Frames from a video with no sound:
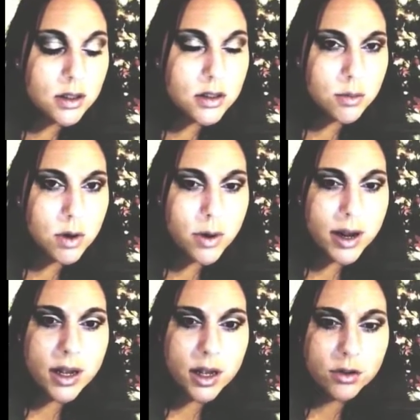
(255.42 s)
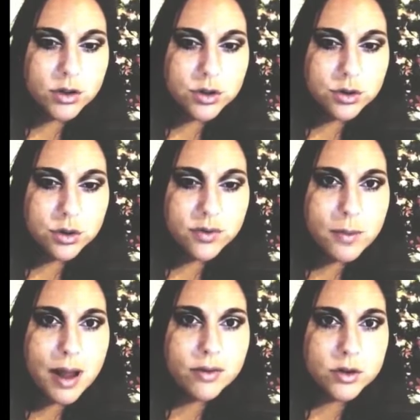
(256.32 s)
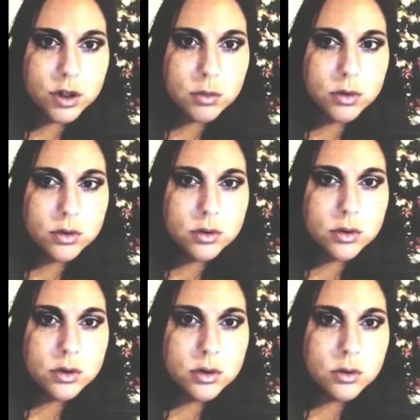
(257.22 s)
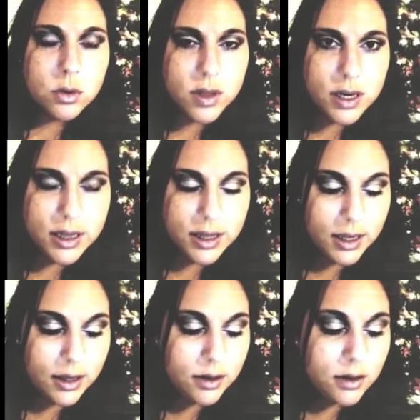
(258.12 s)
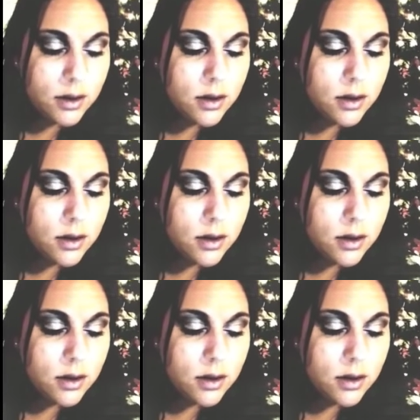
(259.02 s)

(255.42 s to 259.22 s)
somewhere where I can go to if I'm having trouble with anything.